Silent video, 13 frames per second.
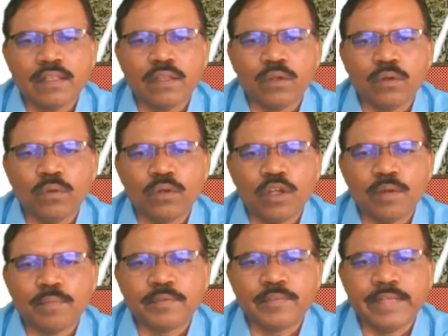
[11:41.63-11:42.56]
Root
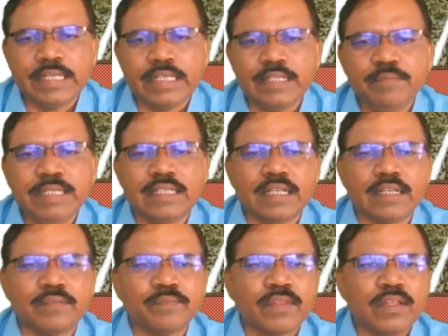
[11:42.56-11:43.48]
of 20 meter.
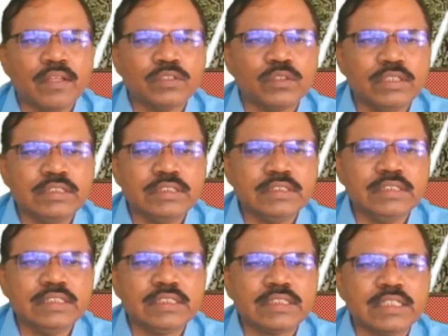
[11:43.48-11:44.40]
So this is
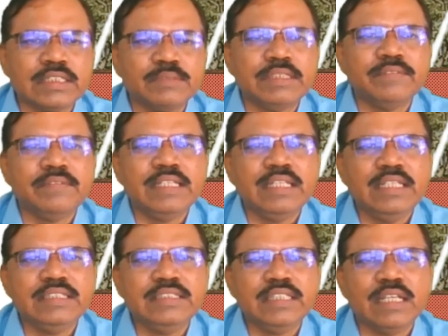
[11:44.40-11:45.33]
distance between
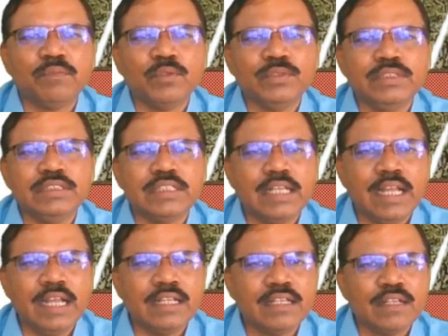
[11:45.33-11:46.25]
initial position
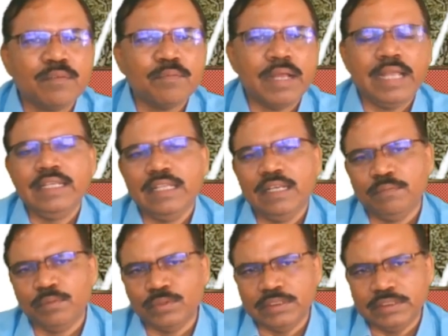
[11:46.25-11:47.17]
and final
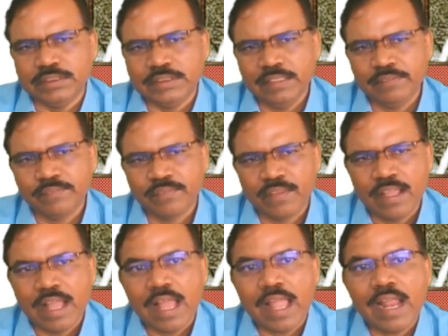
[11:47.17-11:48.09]
position,
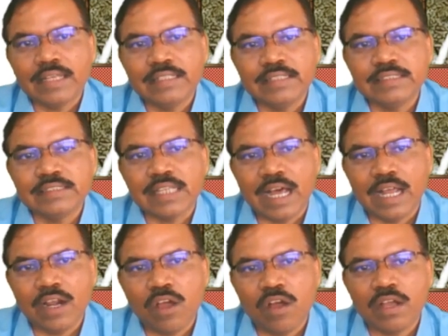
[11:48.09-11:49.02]
and this is
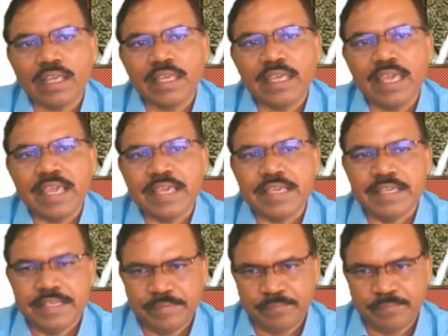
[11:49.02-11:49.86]
along AE.